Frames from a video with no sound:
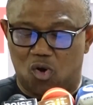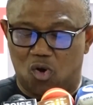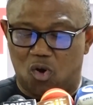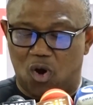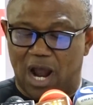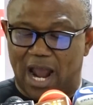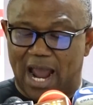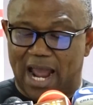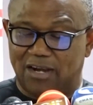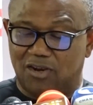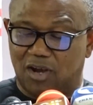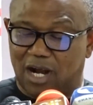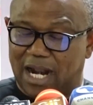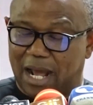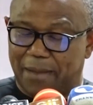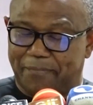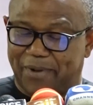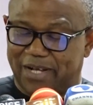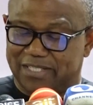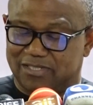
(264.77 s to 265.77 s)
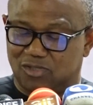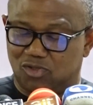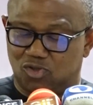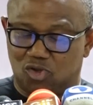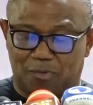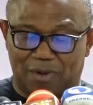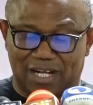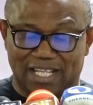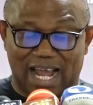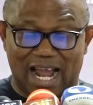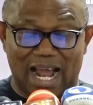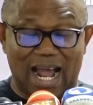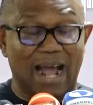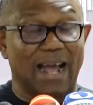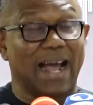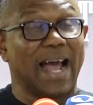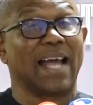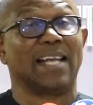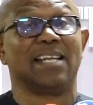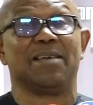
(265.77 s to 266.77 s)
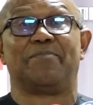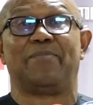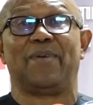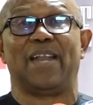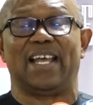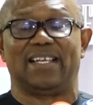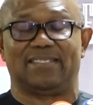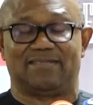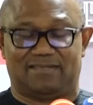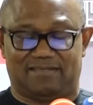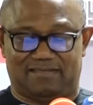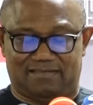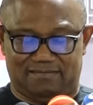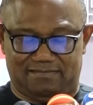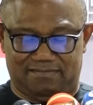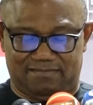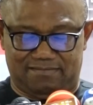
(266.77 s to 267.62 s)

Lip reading: or any other person, no matter how highly placed.